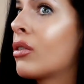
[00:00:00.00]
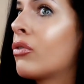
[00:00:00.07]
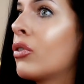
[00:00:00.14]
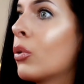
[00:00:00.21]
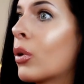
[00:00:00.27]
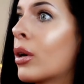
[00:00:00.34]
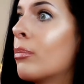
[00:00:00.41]

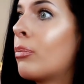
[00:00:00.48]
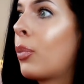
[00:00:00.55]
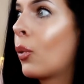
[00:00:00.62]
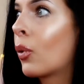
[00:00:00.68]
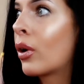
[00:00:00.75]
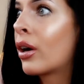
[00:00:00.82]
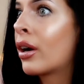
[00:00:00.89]
If you are
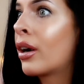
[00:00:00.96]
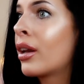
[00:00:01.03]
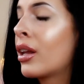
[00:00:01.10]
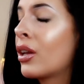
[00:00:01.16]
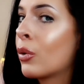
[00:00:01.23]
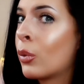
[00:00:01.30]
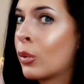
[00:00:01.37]
bored,
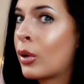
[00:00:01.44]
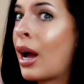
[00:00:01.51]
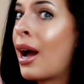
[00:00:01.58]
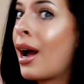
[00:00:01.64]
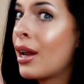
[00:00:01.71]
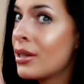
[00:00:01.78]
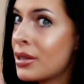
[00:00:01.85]
you
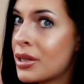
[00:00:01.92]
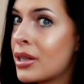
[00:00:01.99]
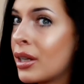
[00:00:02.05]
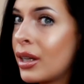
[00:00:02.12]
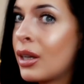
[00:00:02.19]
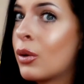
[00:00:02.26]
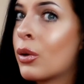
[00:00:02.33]

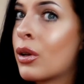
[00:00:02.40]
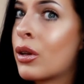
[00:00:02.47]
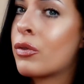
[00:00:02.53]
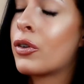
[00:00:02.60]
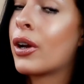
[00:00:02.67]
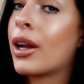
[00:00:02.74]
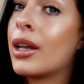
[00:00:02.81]
constantly go to
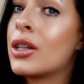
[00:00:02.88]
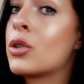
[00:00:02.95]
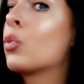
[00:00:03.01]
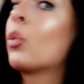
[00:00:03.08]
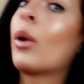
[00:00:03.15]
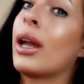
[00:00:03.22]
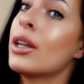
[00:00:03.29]
the
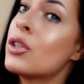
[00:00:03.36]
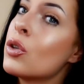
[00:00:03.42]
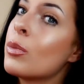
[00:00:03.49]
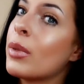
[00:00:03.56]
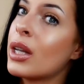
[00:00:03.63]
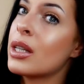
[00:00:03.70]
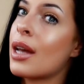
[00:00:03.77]
fridge way
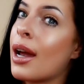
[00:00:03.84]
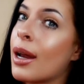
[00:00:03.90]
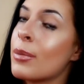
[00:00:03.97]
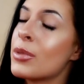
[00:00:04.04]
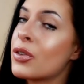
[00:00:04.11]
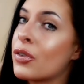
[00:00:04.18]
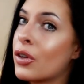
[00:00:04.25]
too many
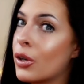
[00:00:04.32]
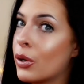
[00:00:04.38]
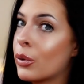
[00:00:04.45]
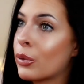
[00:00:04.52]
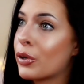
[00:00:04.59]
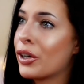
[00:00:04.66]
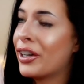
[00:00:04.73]
times for your
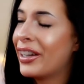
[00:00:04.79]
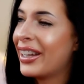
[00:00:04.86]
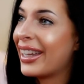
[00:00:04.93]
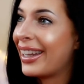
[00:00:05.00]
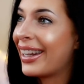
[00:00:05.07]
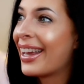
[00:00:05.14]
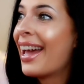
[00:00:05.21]
own
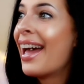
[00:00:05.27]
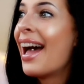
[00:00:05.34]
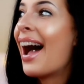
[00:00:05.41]
good.